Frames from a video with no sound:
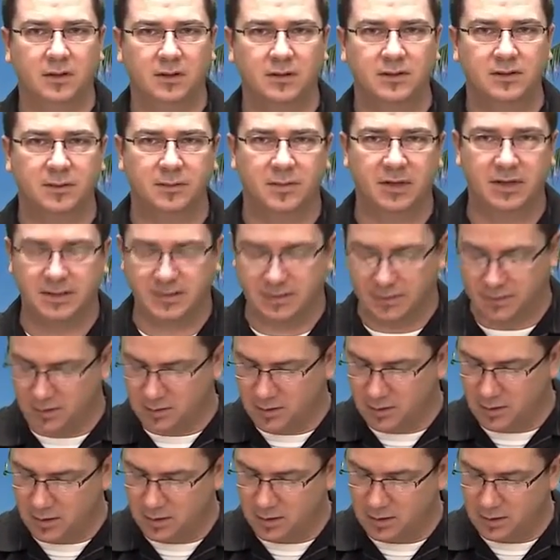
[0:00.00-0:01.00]
Somebody's
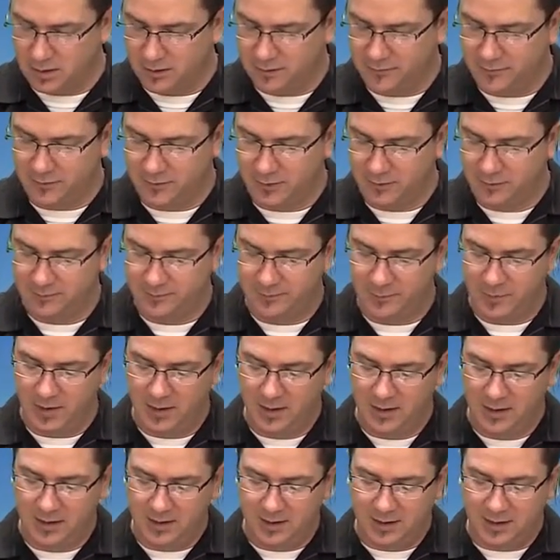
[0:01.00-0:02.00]
calling on the phone.
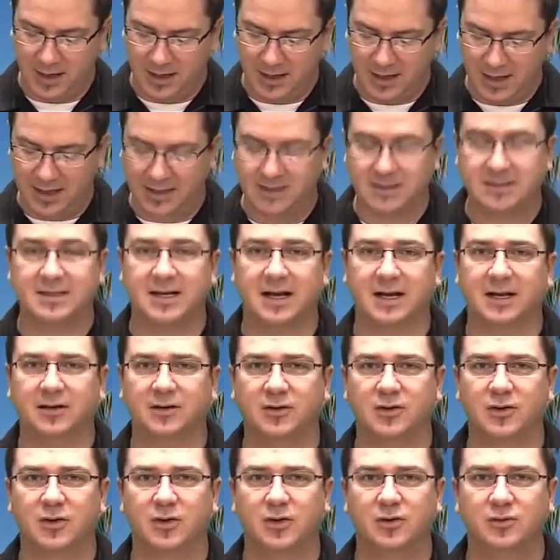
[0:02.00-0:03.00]
I like a
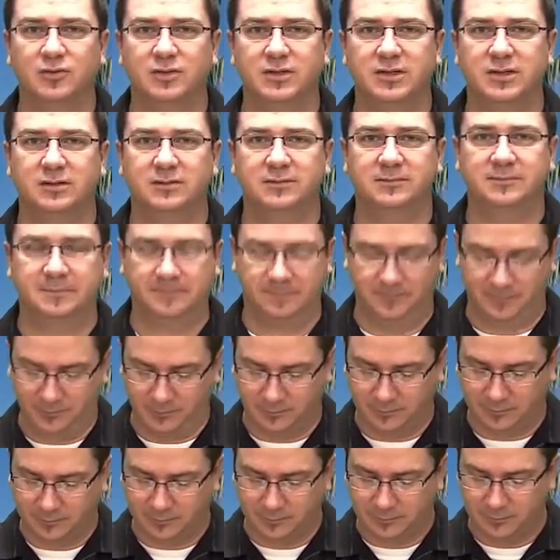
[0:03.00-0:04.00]
second coat
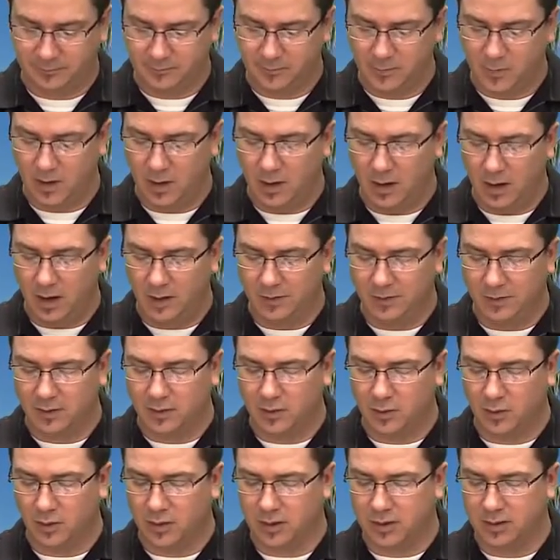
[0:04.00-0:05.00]
on the
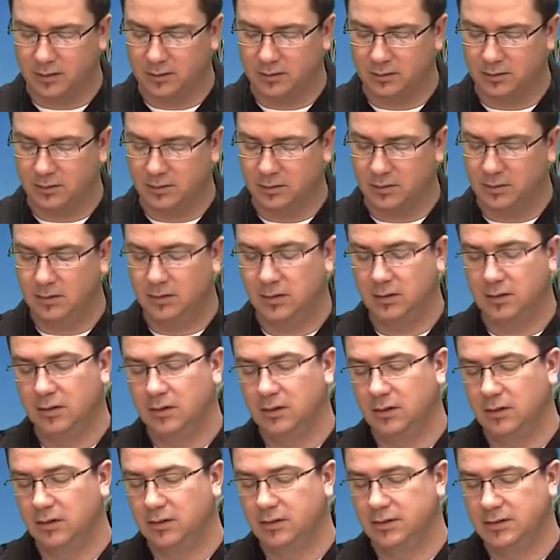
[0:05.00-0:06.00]
cork
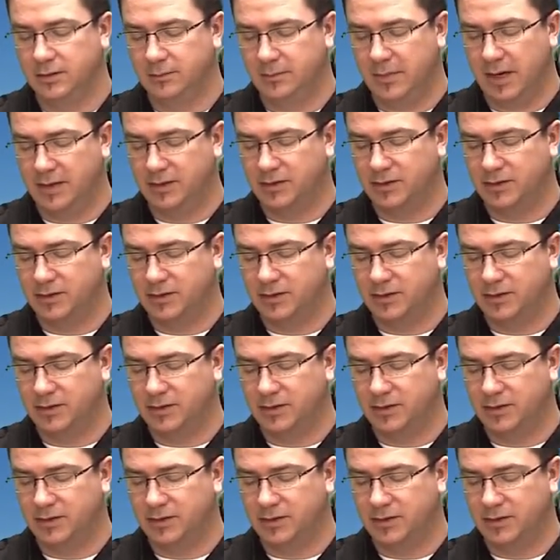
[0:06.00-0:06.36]
to make